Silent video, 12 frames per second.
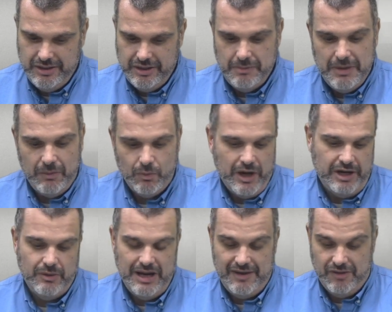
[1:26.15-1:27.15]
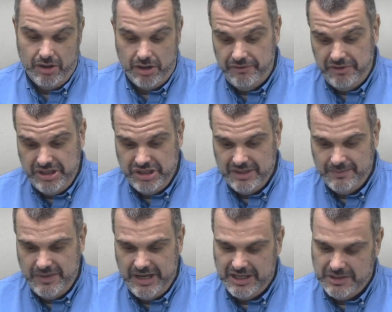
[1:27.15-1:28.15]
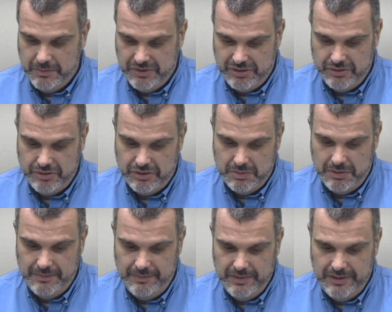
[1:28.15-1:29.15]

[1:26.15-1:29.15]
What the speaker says: You mean, why do I have an office? Asked Mr. Tushman.